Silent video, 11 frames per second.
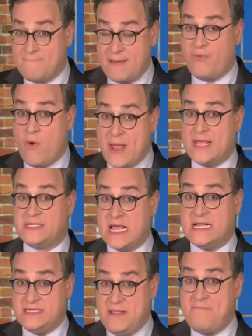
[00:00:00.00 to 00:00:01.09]
My point is,
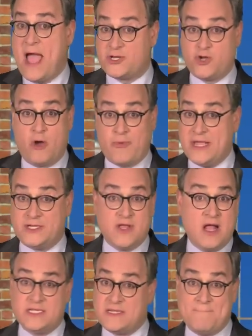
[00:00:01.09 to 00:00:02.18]
Deepak Chopra is
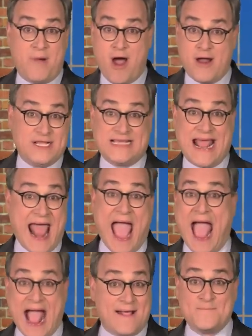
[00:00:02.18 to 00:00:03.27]
not some partisan
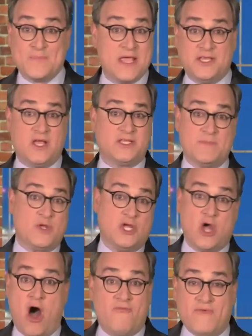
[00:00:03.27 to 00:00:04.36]
hack. He's not some
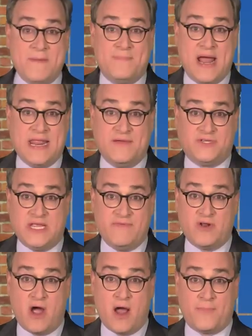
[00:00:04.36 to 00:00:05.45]
golfing buddy of
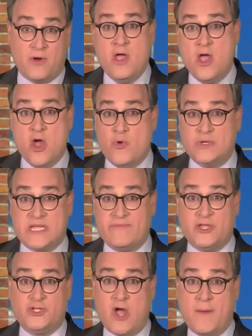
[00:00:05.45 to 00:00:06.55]
Stephen Harper who was given
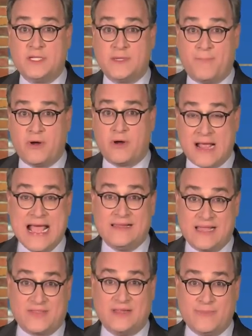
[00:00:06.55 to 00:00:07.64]
the job as a perk
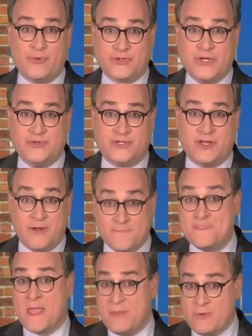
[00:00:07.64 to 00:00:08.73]
like the Liberals used to do.
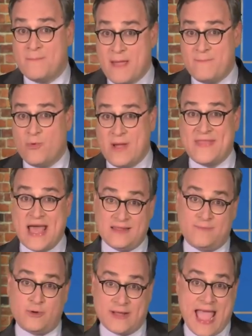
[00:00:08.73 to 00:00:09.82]
I mean, remember when that
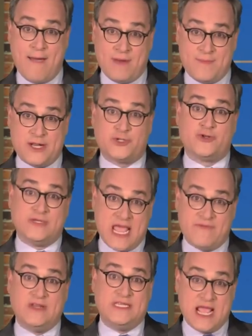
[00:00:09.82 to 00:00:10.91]
Liberal cabinet minister,
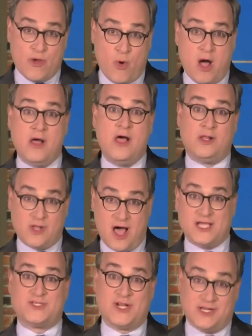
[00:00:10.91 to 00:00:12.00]
David Dingwall,
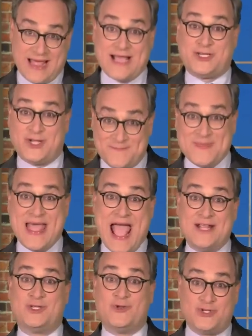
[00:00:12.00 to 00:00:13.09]
lost an election?
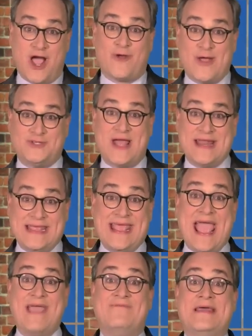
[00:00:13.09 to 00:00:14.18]
And so Jean Chrétien
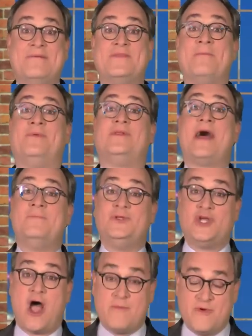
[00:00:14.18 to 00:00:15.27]
gave him the plum
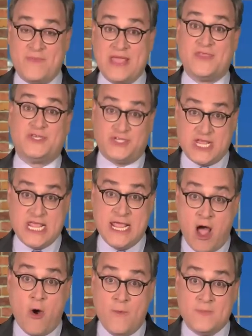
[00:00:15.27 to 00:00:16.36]
job of being the
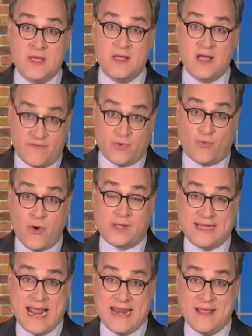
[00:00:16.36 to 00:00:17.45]
CEO of the Royal
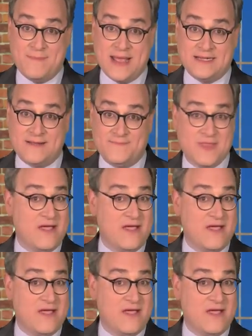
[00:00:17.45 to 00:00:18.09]
Canadian Mint?